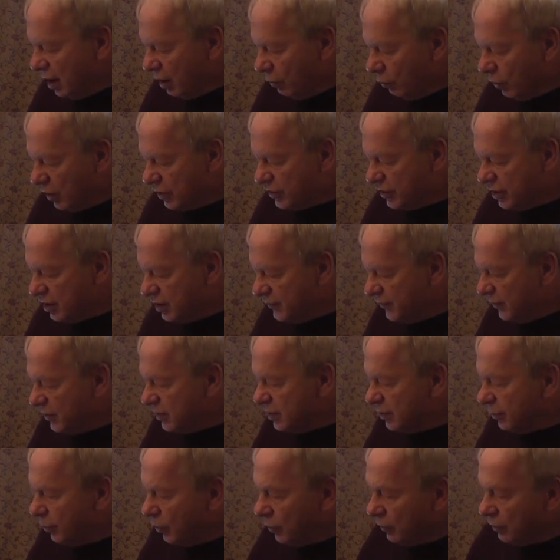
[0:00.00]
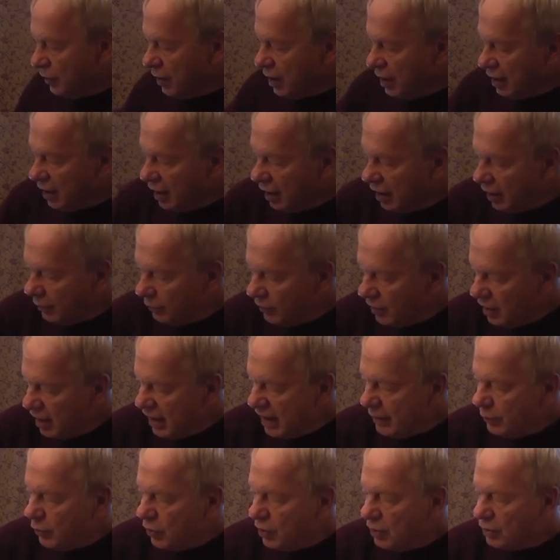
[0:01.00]
Once it's visible,
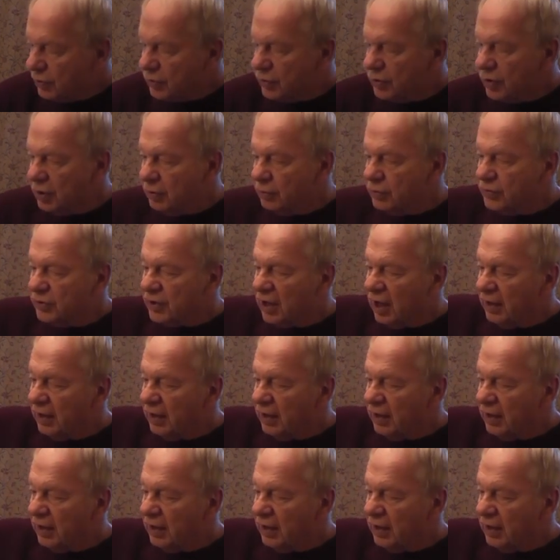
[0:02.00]
label your drones.